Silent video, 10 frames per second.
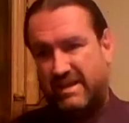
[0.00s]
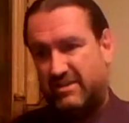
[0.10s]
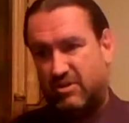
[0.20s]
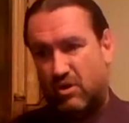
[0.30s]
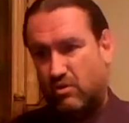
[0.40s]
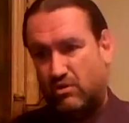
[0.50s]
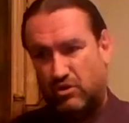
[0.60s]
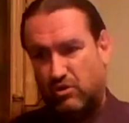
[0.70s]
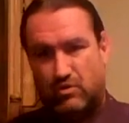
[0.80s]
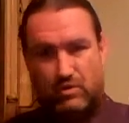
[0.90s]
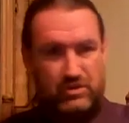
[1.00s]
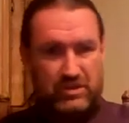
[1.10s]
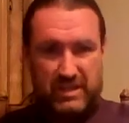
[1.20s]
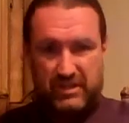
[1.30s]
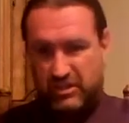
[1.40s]
CHOU or
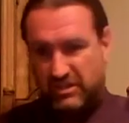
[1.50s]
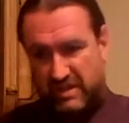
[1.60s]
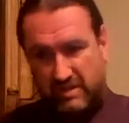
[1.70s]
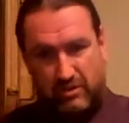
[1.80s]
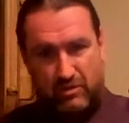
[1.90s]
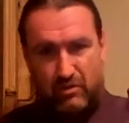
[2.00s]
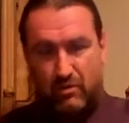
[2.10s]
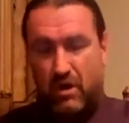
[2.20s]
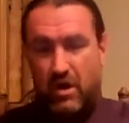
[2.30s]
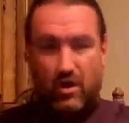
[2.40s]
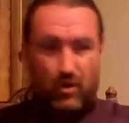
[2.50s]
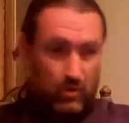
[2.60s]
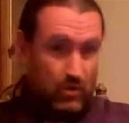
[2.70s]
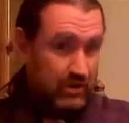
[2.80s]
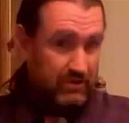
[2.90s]
CHEW
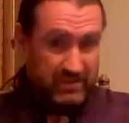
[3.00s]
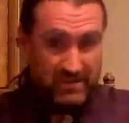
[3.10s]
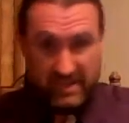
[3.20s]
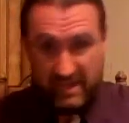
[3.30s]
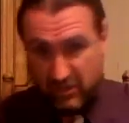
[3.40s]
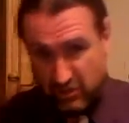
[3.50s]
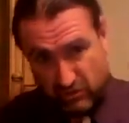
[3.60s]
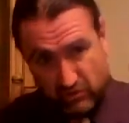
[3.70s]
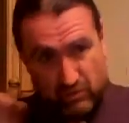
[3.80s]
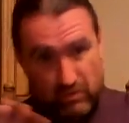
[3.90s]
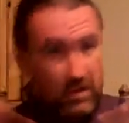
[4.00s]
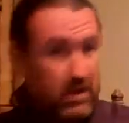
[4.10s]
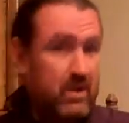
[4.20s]
or even CHU.